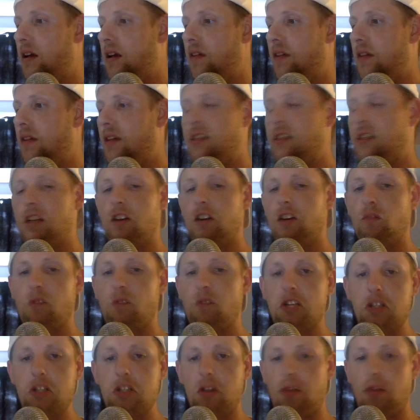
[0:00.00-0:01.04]
that's not an
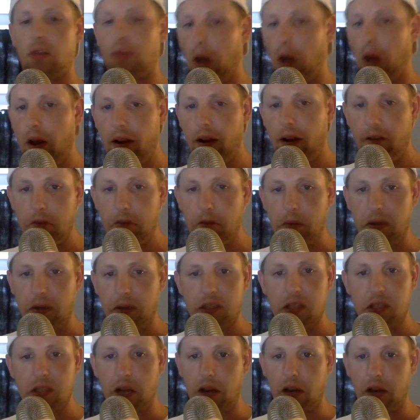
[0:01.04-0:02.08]
original thought. Everybody's
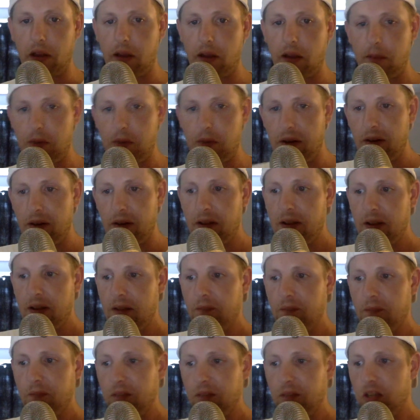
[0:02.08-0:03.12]
thought of that, but
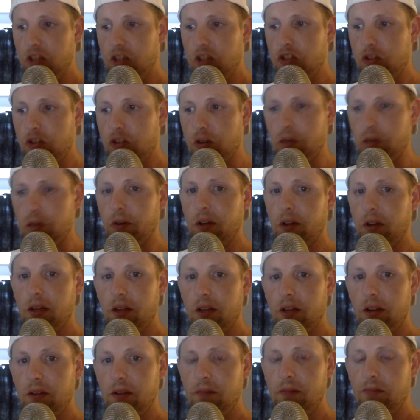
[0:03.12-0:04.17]
it's true.
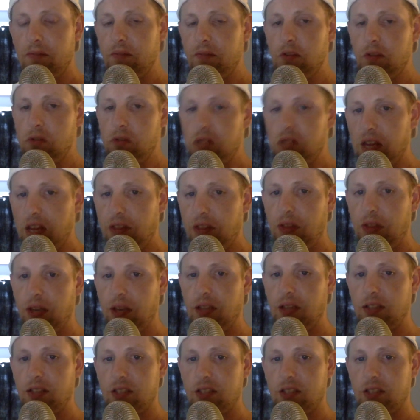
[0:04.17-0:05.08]
You say things